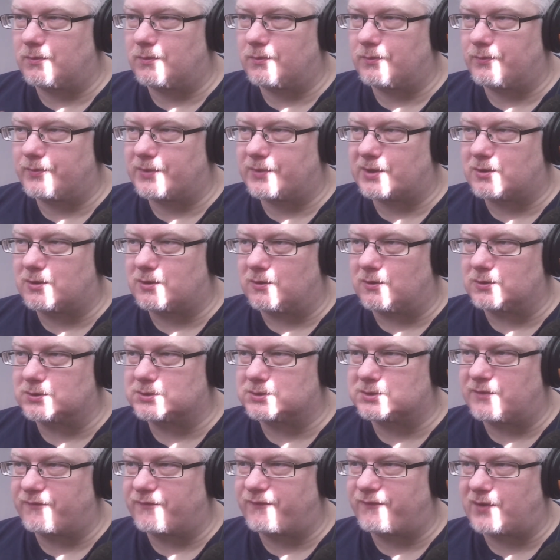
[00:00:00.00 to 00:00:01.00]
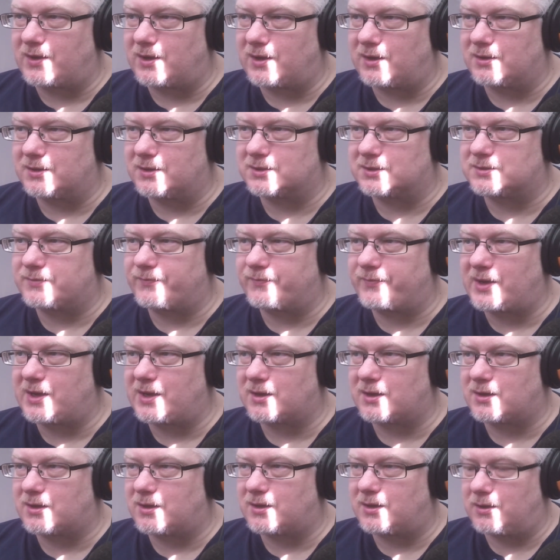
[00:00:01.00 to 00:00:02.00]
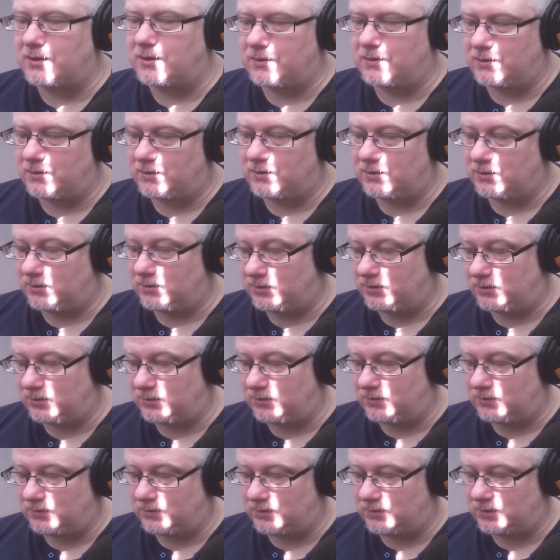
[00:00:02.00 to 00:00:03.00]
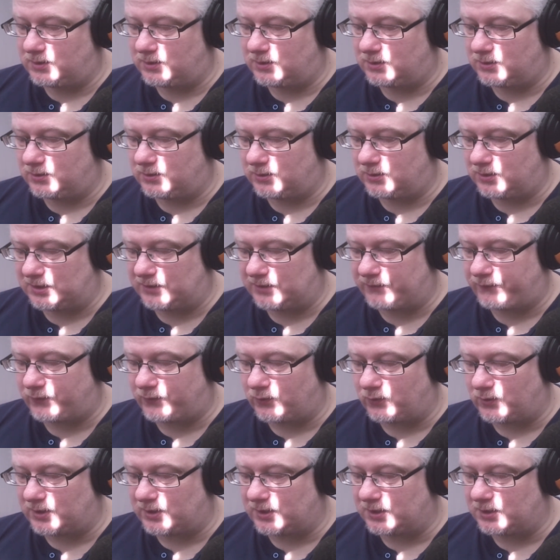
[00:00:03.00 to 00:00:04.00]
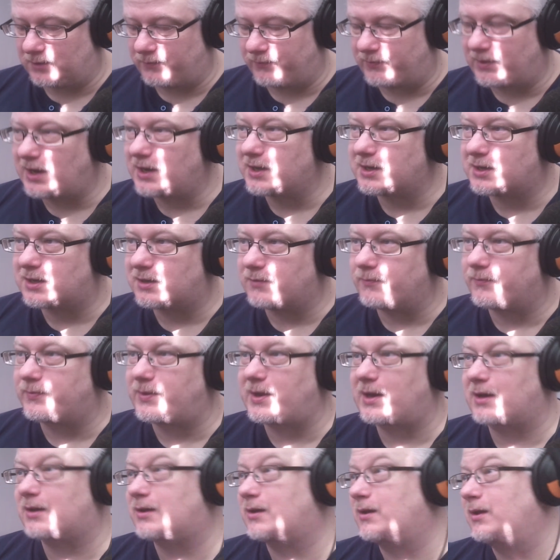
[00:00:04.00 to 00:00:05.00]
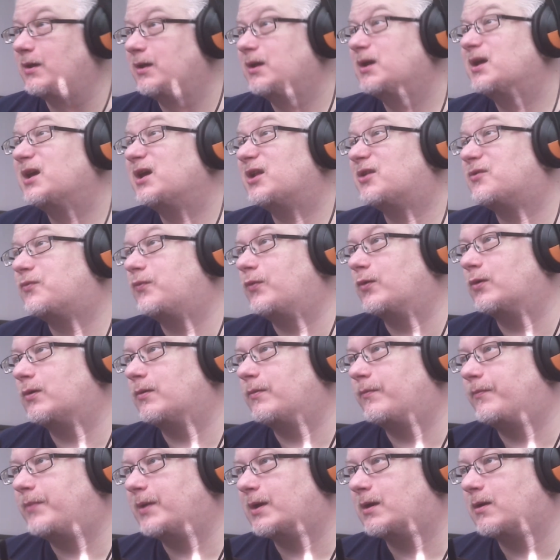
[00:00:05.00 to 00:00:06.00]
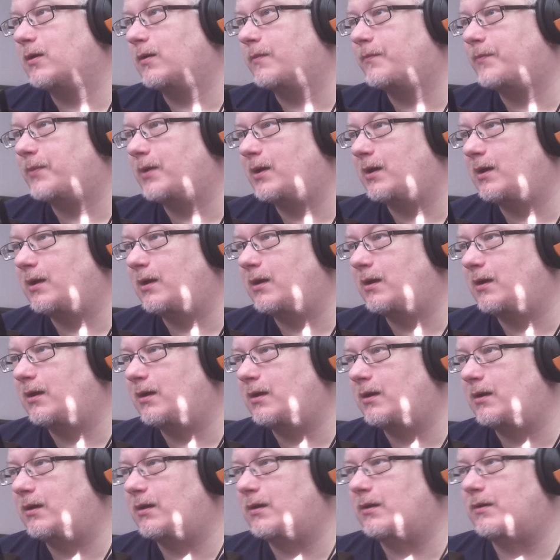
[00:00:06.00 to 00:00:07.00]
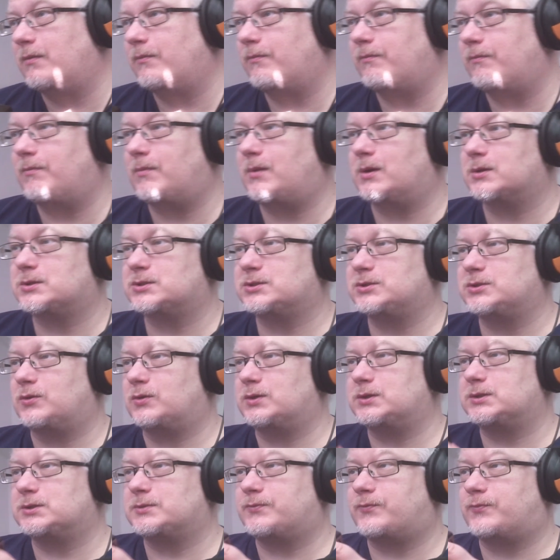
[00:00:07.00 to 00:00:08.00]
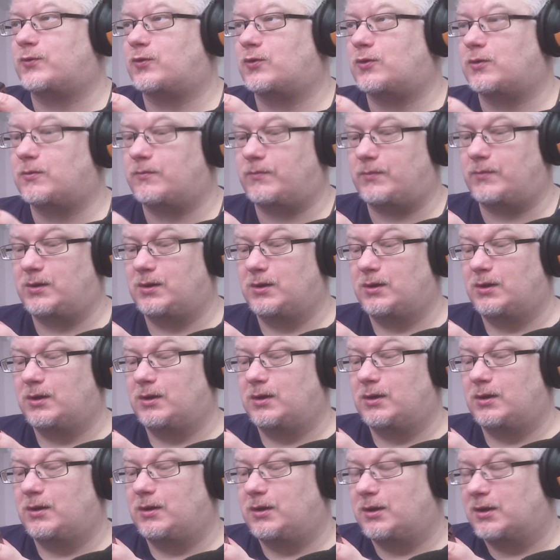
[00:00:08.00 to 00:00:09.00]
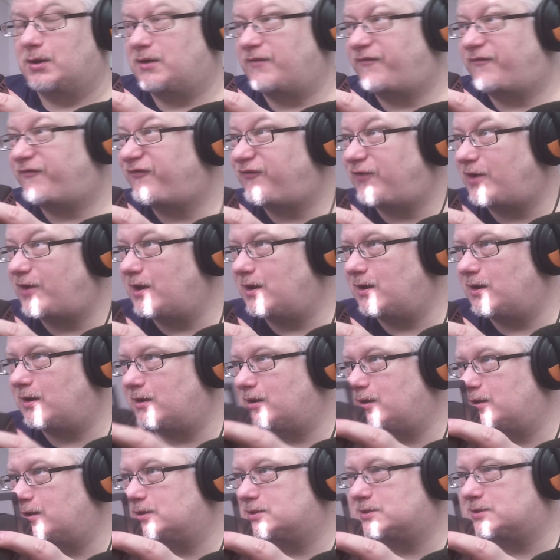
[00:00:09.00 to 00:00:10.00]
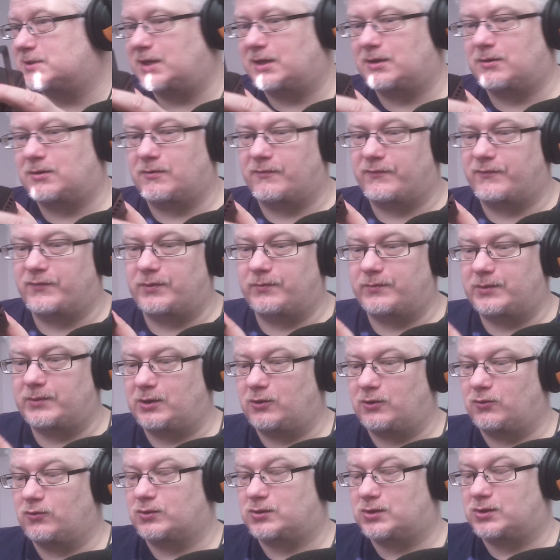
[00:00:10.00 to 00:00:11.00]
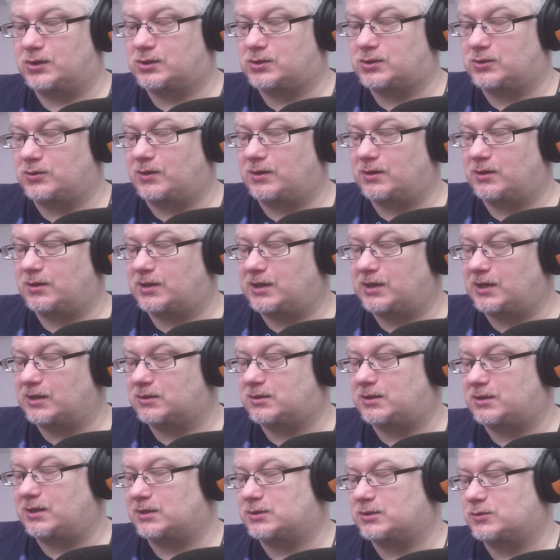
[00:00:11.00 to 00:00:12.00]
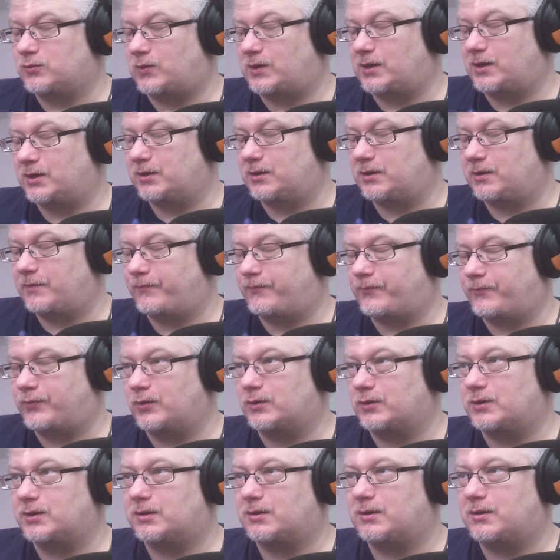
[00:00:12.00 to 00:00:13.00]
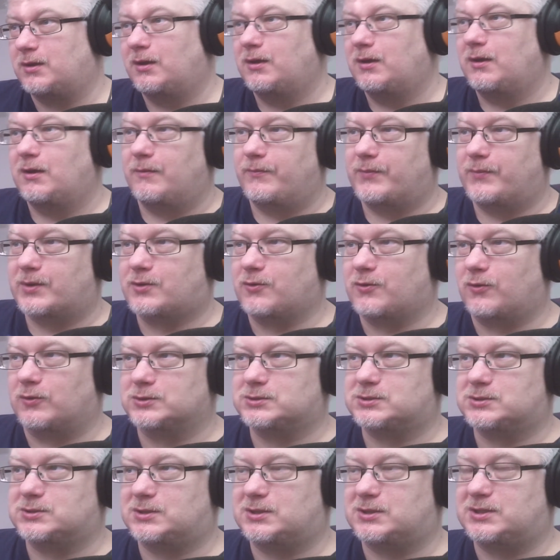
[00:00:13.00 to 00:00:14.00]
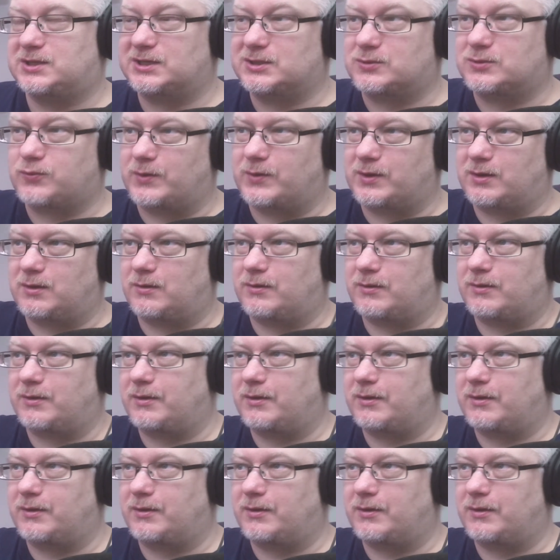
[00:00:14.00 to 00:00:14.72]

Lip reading: Because the fan is back, and if you had a mic back, it would pick up much noise from the fan instead of the music. So I guess that's why they put it, because this will